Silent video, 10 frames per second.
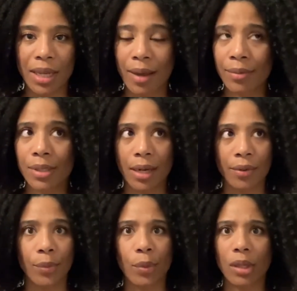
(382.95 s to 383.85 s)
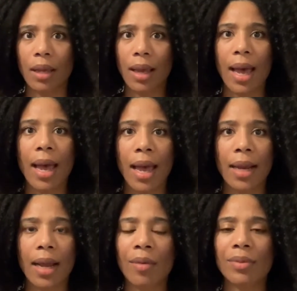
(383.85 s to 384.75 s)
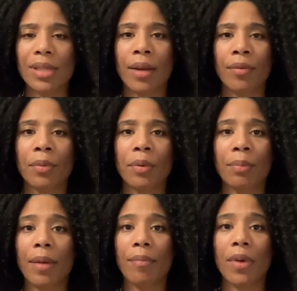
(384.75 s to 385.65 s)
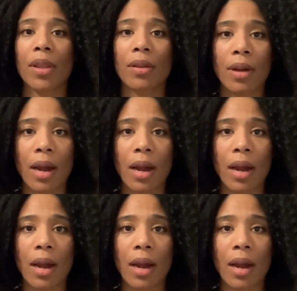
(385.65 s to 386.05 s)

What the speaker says: I was angry with God. I was angry with my mother.